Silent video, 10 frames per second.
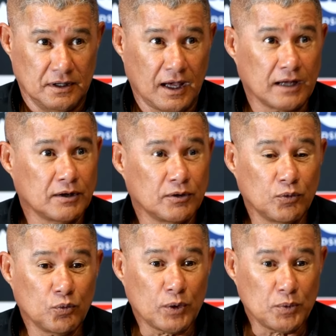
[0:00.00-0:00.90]
And
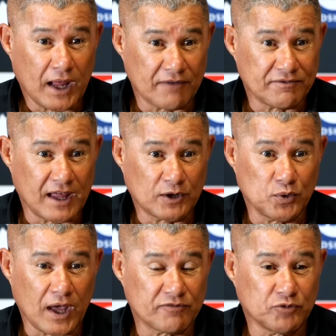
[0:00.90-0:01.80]
when we have that,
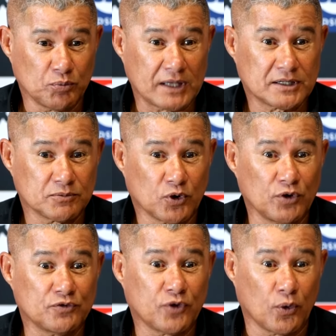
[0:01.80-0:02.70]
we have momentum
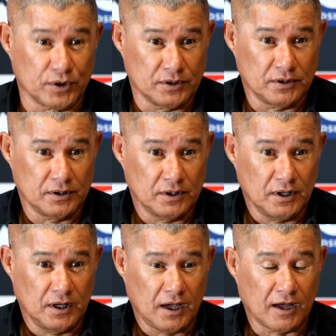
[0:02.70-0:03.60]
going forward.
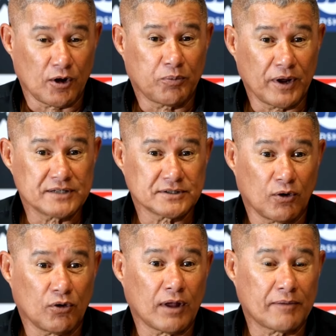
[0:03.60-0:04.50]
And our players are
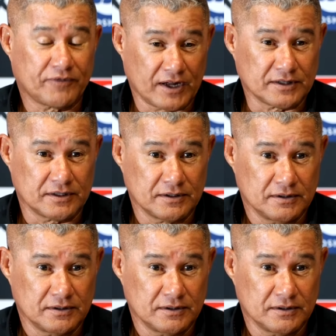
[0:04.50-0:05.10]
all up front.